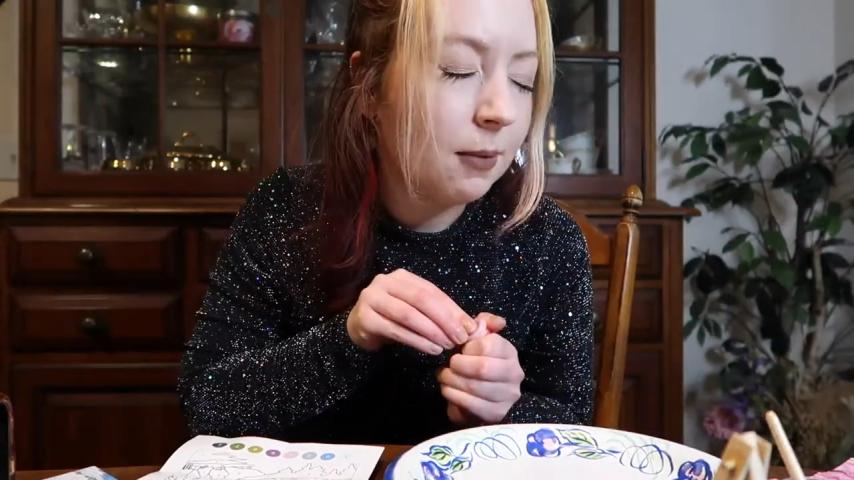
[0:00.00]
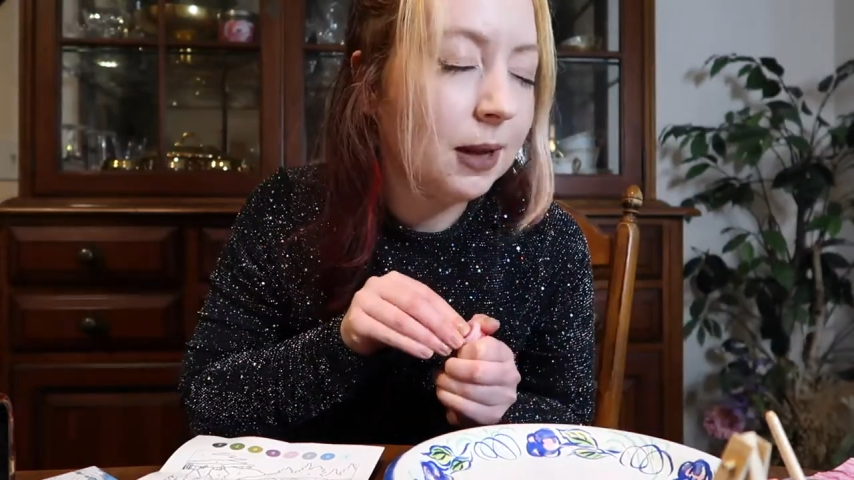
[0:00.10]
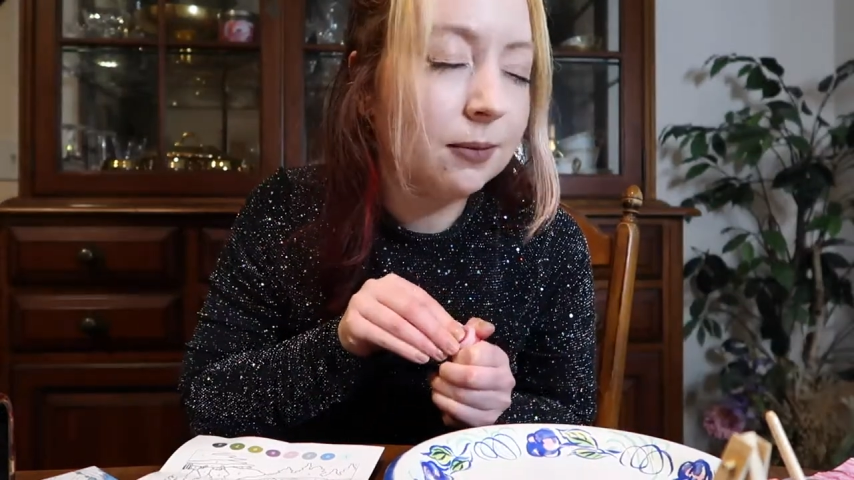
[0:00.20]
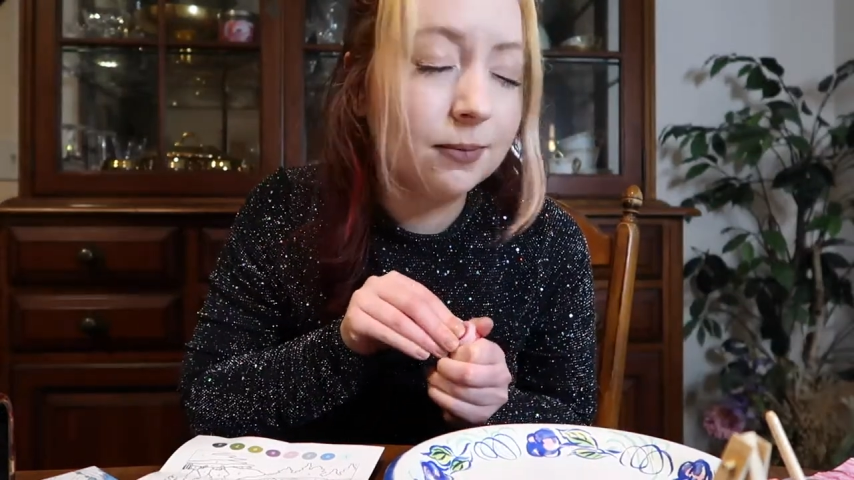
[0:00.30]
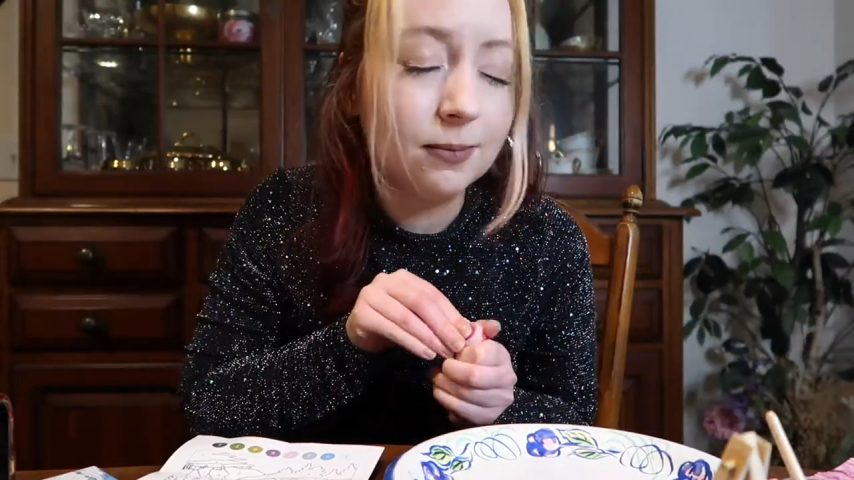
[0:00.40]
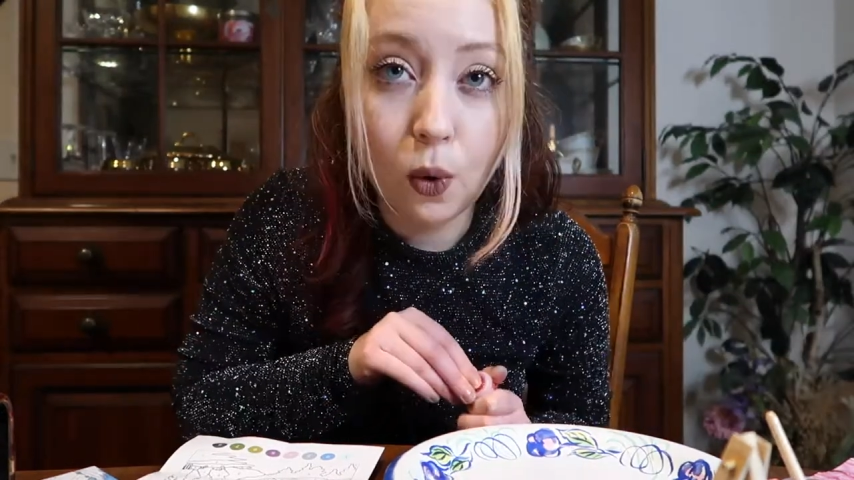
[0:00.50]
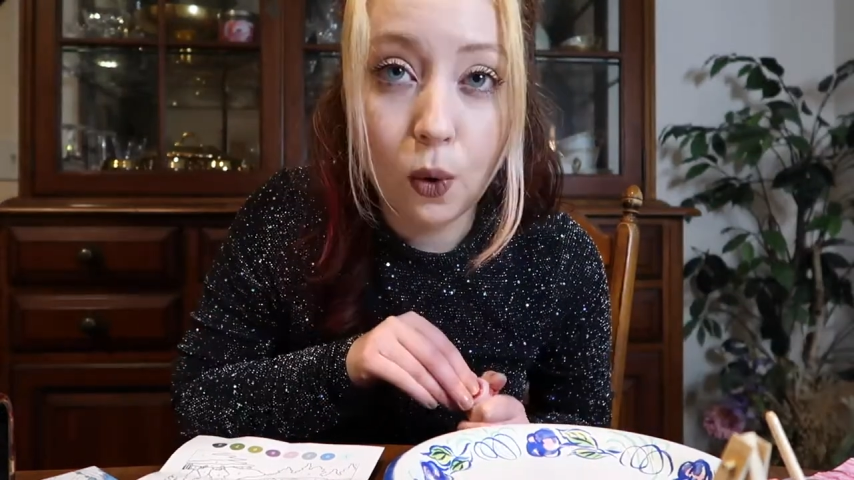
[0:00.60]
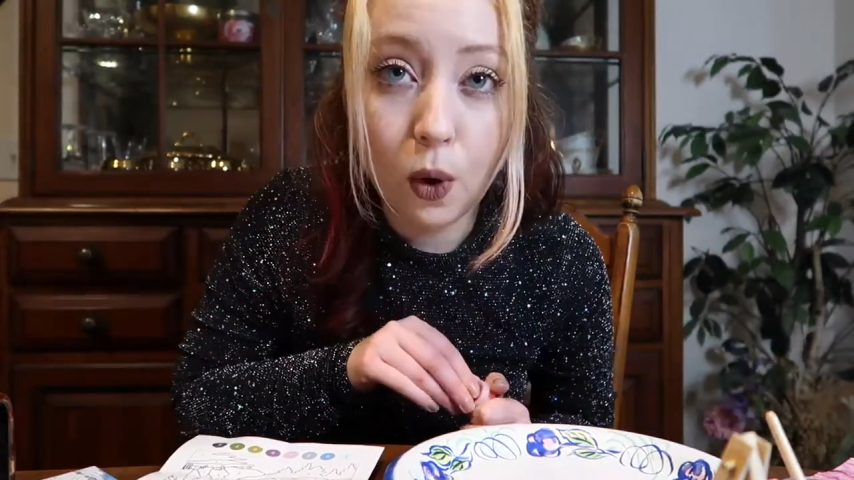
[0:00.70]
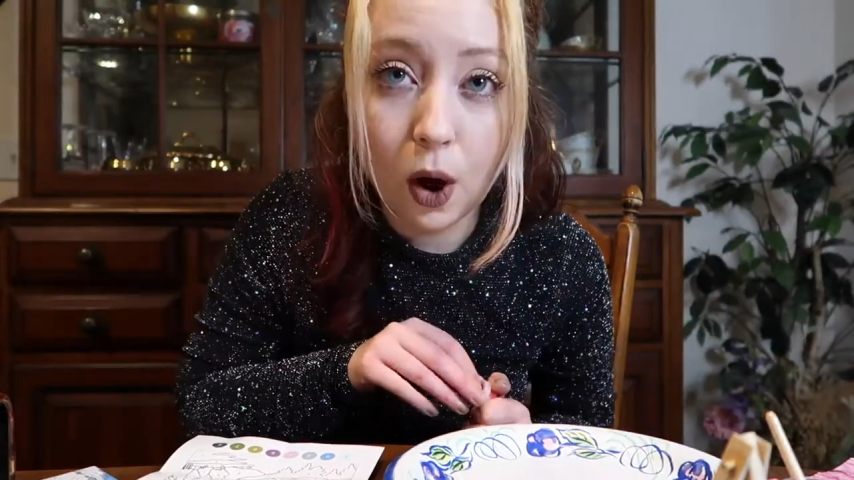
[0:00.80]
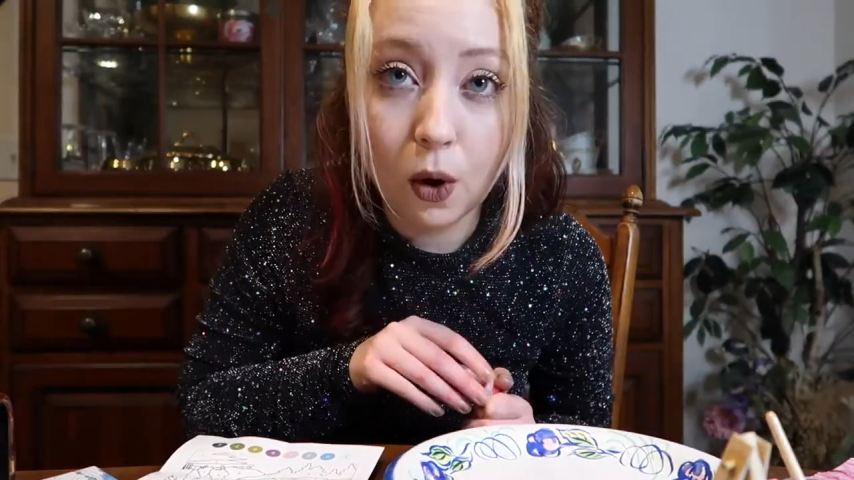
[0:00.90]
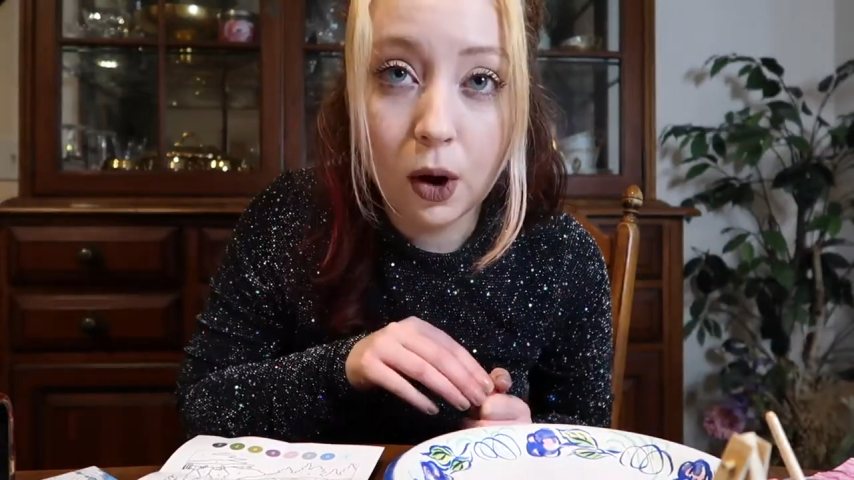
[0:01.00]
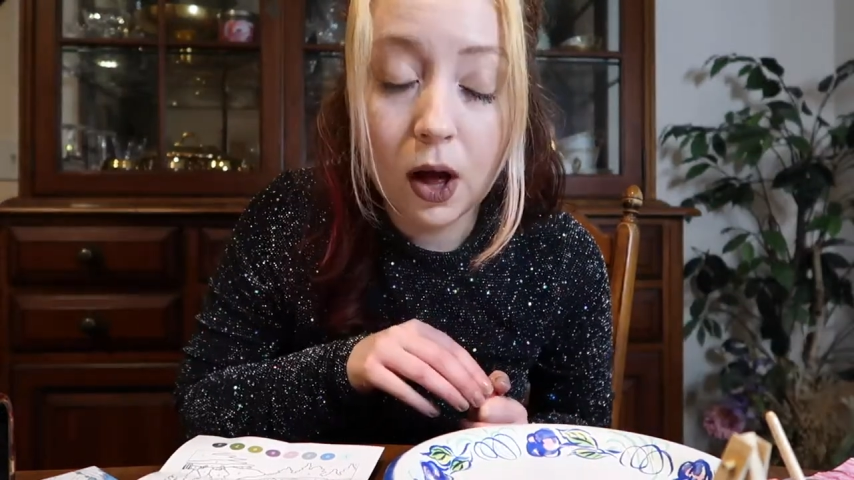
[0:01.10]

I mean, whoa.